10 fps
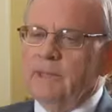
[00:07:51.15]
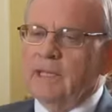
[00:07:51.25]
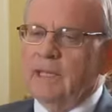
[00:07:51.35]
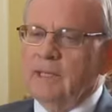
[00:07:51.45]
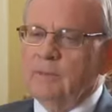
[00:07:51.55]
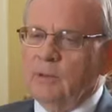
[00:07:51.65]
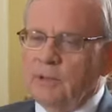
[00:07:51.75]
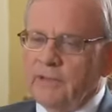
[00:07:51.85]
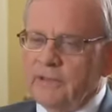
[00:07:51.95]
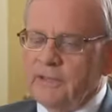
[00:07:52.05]
in
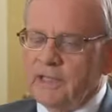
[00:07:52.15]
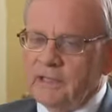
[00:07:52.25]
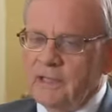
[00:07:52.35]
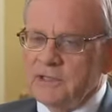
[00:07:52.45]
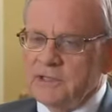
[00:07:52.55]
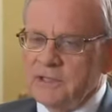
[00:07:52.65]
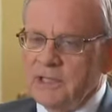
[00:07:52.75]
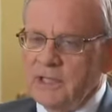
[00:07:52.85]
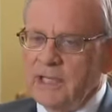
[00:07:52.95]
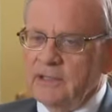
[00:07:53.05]
developing and
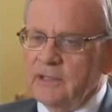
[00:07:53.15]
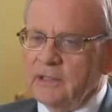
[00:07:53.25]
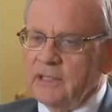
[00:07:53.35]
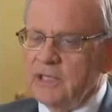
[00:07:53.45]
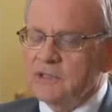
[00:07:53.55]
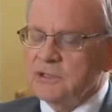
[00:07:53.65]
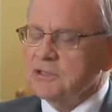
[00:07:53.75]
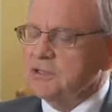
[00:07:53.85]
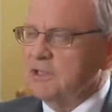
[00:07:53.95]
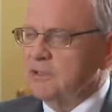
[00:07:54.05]
executing winning
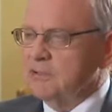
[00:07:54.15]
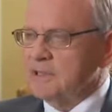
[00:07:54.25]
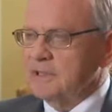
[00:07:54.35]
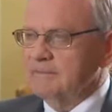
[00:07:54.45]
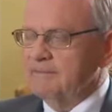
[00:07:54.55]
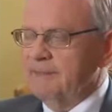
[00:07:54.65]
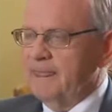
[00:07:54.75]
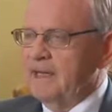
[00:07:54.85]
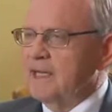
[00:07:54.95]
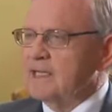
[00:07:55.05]
business strategies.
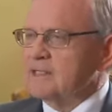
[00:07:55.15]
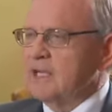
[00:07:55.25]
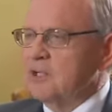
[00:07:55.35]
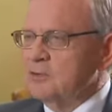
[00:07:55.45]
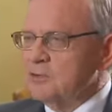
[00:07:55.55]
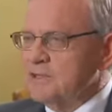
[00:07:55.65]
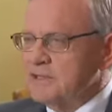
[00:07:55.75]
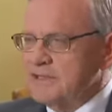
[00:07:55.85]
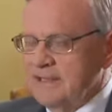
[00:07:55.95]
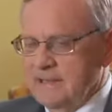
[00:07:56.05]
As I used
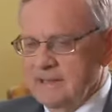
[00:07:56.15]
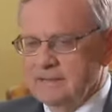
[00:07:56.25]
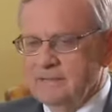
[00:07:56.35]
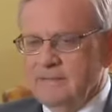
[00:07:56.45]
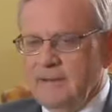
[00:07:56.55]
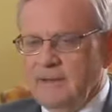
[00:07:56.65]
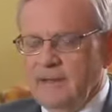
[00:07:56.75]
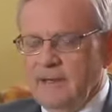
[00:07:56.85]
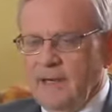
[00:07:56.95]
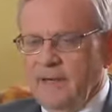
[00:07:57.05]
ASEA,
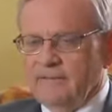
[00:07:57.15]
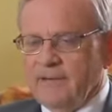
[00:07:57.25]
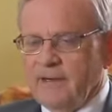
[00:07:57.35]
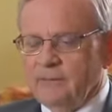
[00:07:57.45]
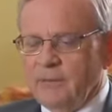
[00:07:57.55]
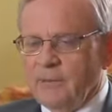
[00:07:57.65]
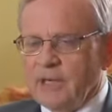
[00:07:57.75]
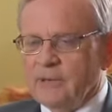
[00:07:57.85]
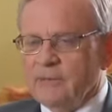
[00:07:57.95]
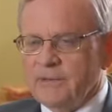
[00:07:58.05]
I found
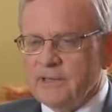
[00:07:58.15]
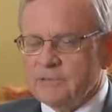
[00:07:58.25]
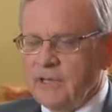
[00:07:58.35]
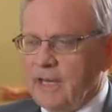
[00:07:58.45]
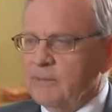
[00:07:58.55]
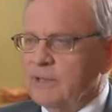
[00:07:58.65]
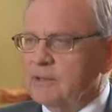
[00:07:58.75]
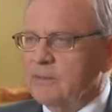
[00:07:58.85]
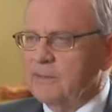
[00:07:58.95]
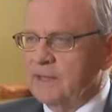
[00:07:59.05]
remarkable things were happening
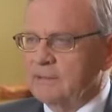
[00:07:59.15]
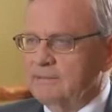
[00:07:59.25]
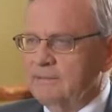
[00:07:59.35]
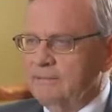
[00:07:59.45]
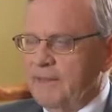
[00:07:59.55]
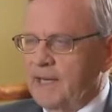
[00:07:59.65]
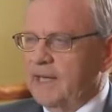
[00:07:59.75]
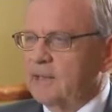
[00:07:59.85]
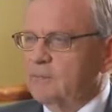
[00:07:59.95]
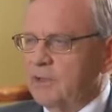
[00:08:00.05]
to me. I
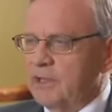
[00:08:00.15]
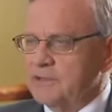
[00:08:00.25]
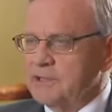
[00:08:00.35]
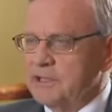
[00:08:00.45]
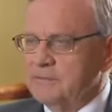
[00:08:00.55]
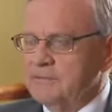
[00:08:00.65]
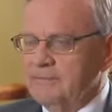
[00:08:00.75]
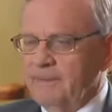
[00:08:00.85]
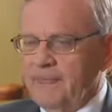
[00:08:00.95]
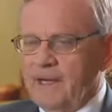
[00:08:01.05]
had more energy,
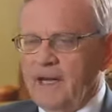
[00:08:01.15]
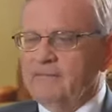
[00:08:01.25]
I